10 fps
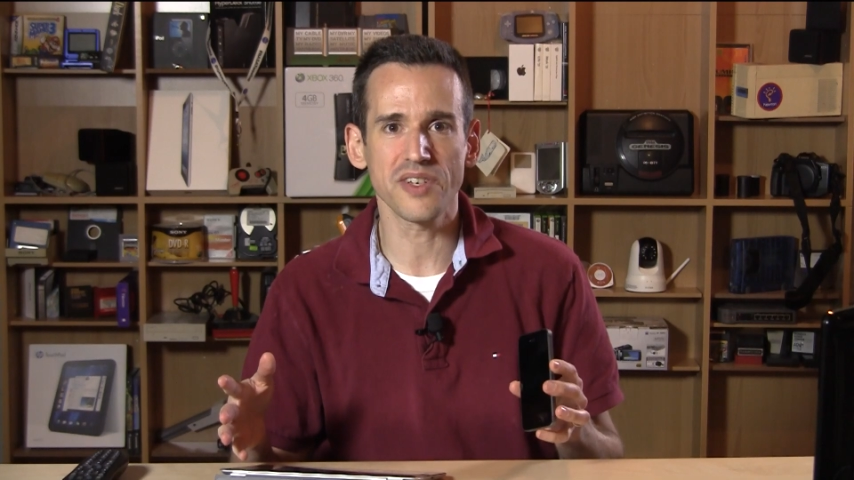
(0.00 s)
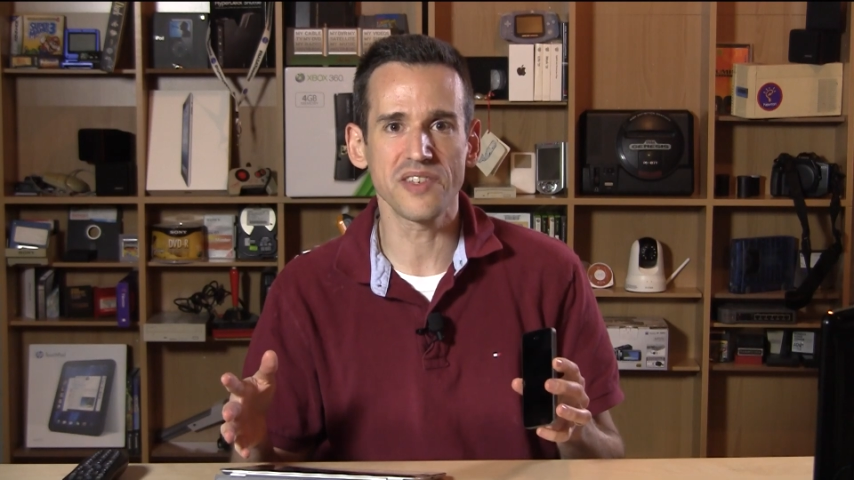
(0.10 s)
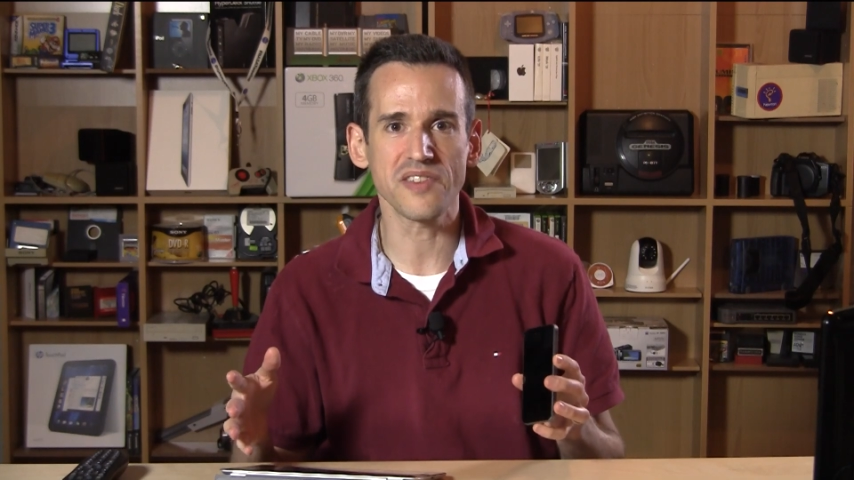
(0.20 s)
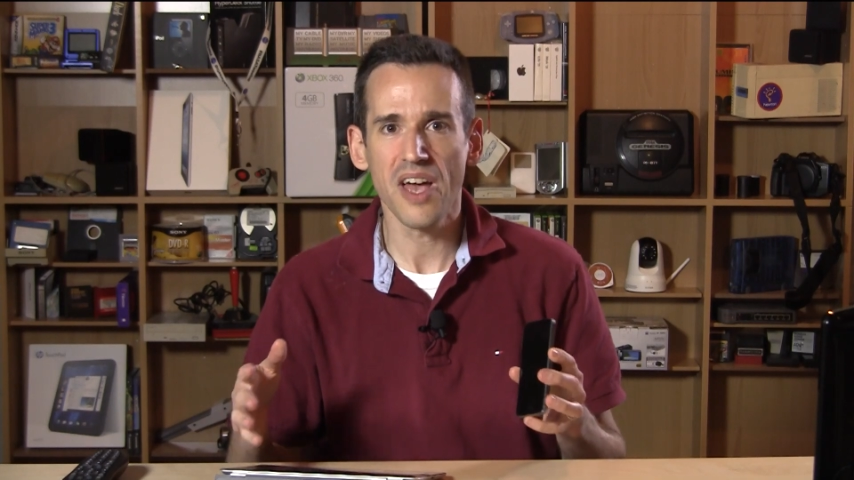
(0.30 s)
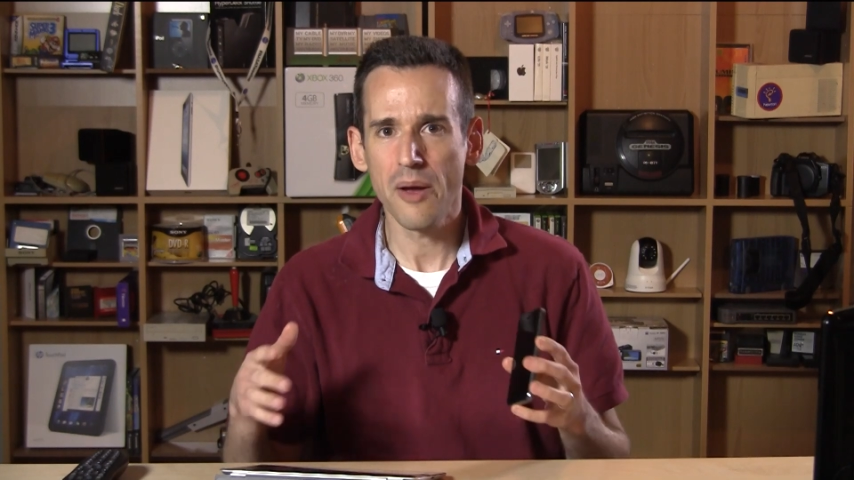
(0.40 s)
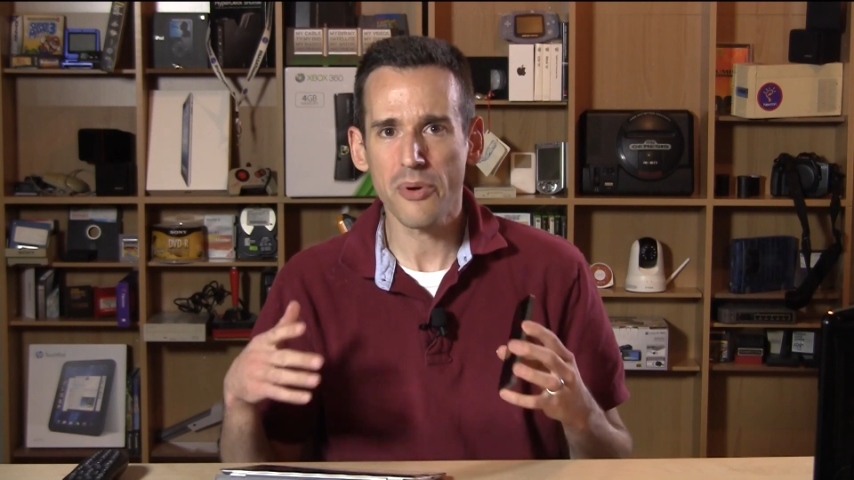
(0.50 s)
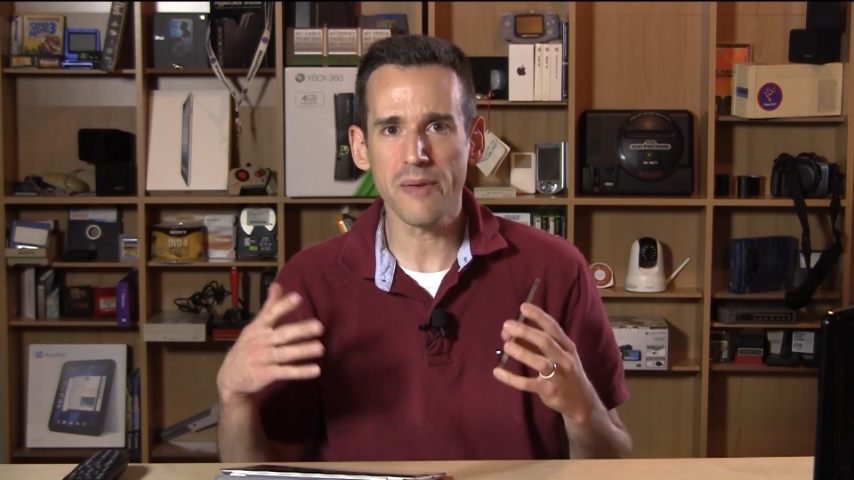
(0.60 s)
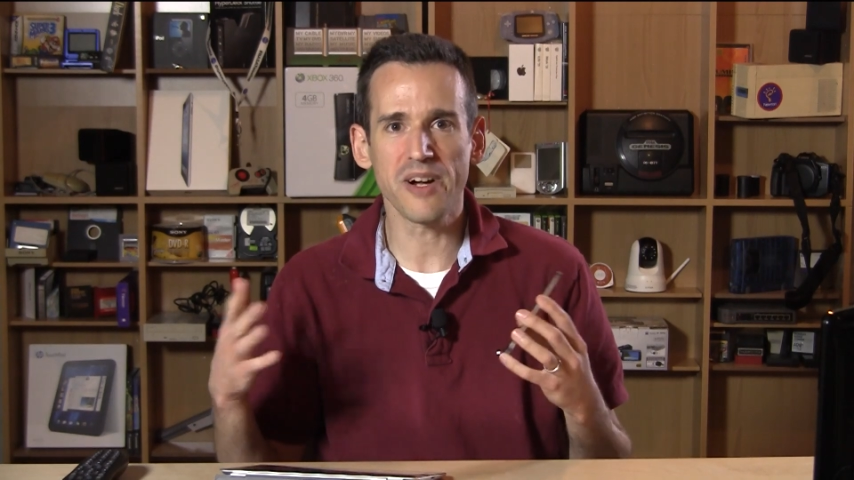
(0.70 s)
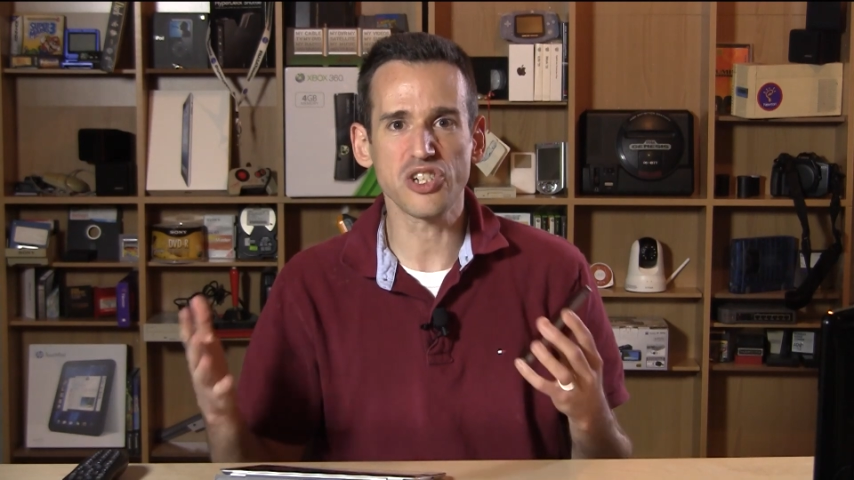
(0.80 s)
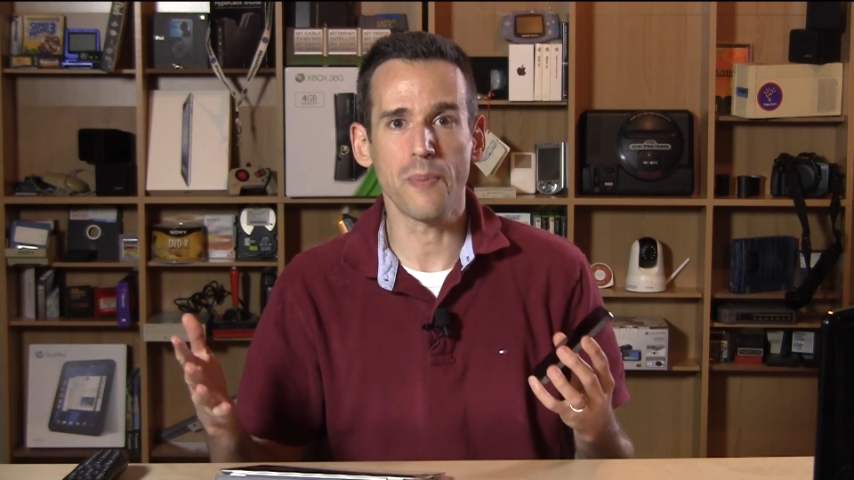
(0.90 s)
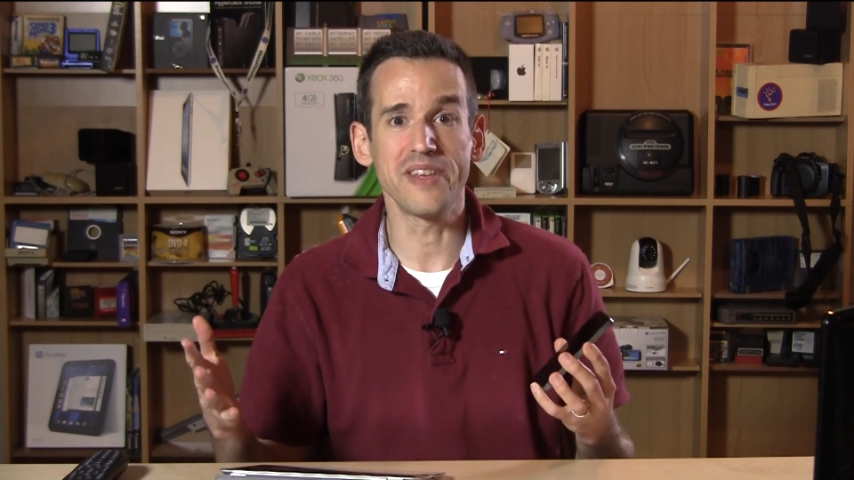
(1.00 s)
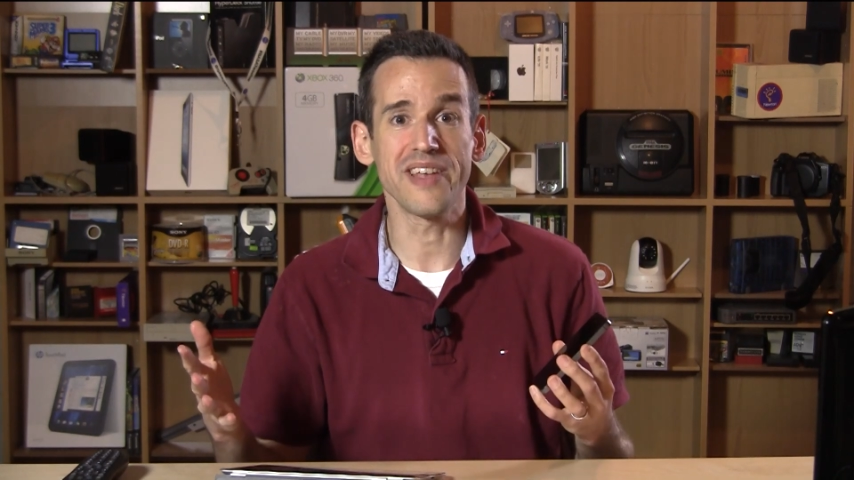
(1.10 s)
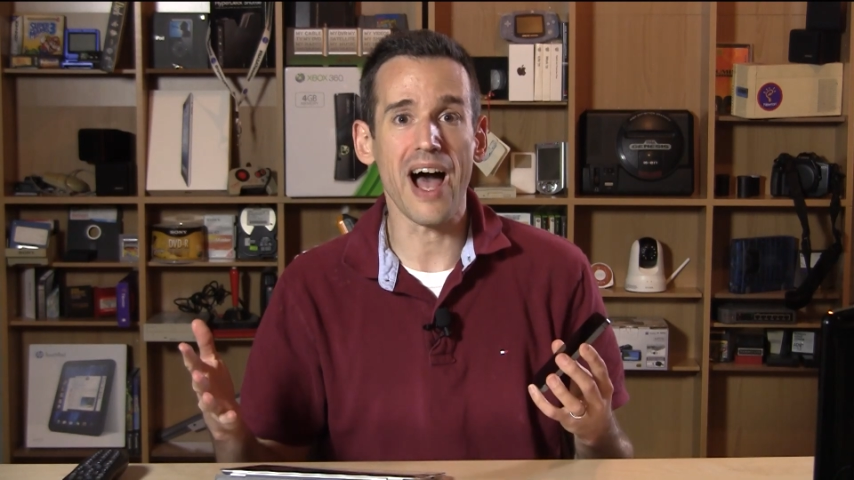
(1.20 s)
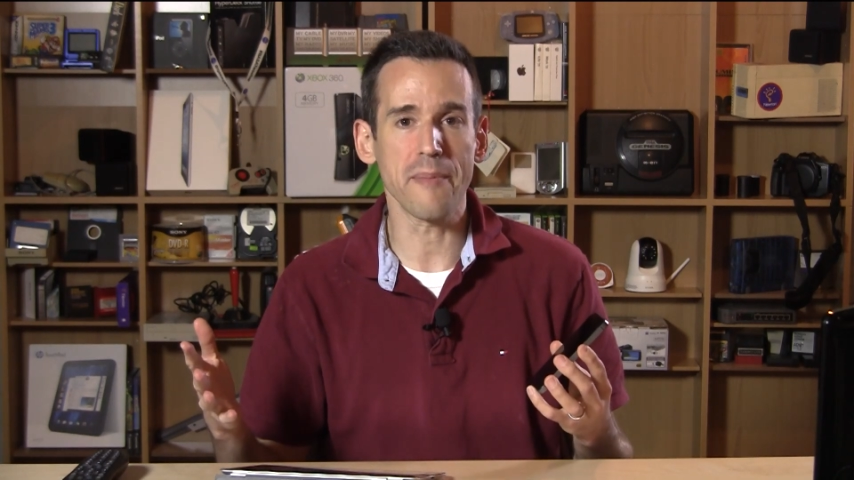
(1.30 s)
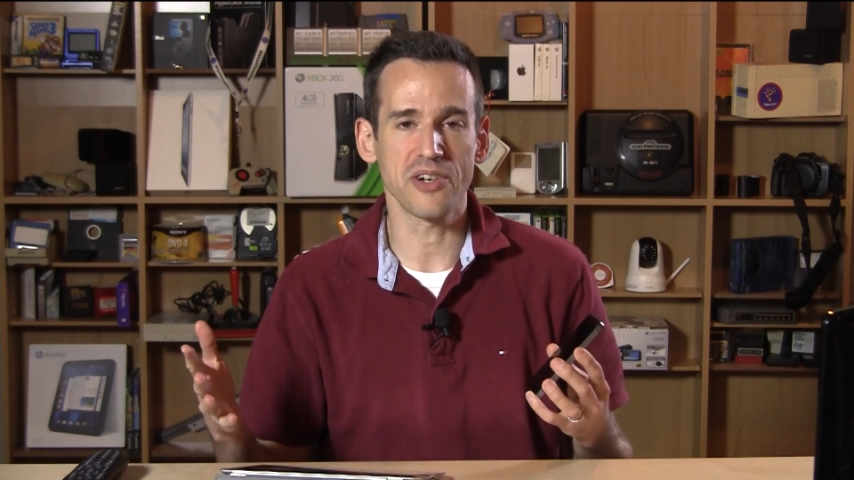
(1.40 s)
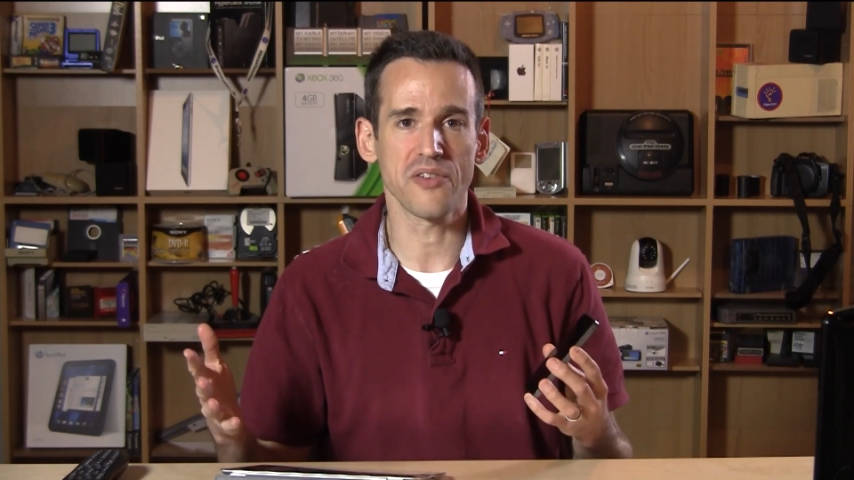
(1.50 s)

is pretty much a pedometer